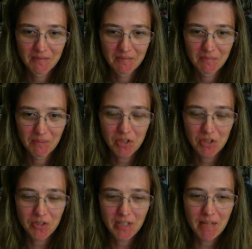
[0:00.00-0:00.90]
but
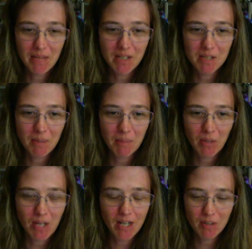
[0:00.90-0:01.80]
you didn't because people
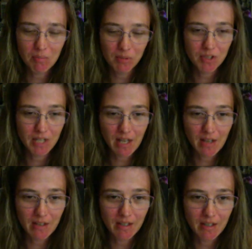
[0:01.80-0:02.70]
like your
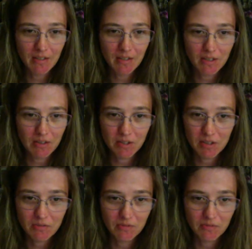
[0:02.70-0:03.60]
personality and they think you're
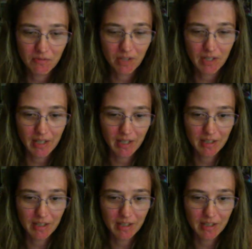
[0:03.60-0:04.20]
just funny.